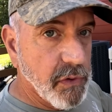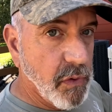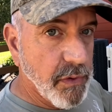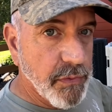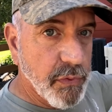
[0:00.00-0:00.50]

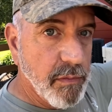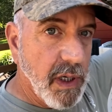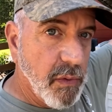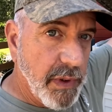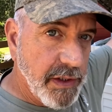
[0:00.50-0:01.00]
cord through
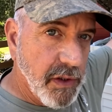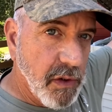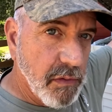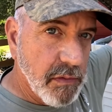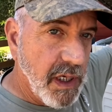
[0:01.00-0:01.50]
my
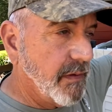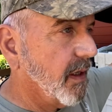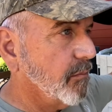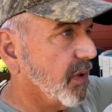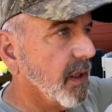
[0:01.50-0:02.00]
window and
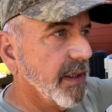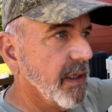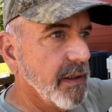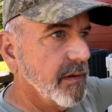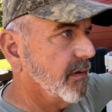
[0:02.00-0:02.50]
then plug
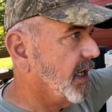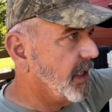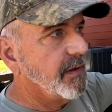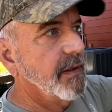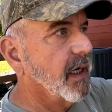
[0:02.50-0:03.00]
in
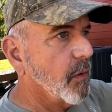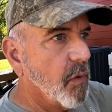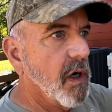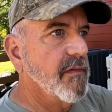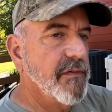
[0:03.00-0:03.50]
anything I
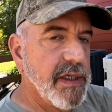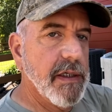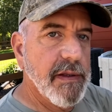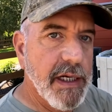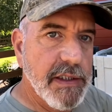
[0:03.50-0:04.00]
want
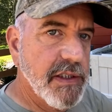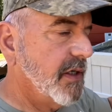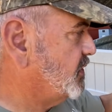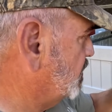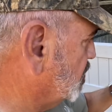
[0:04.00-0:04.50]
via that
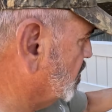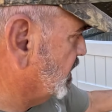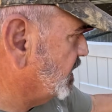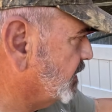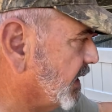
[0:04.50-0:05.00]
extension
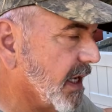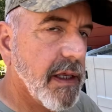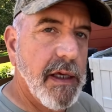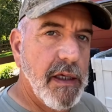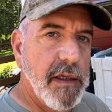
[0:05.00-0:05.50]
cord into that,
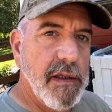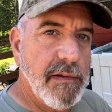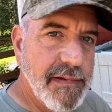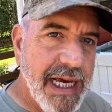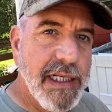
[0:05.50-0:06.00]

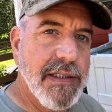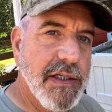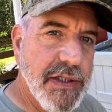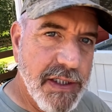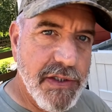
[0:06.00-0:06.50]
that is a
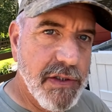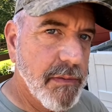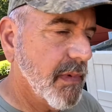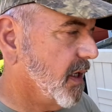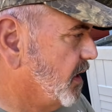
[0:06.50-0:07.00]

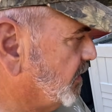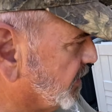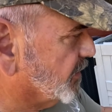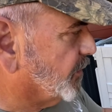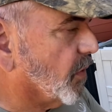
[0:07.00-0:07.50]
system.
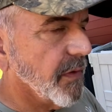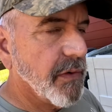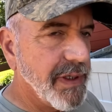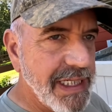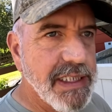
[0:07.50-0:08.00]
Therefore,
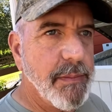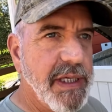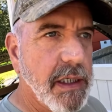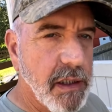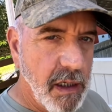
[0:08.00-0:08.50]
there needs to
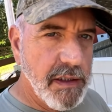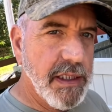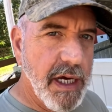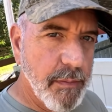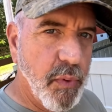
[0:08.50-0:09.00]
be a
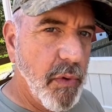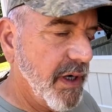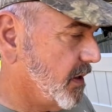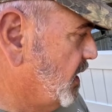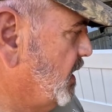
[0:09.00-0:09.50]
contact point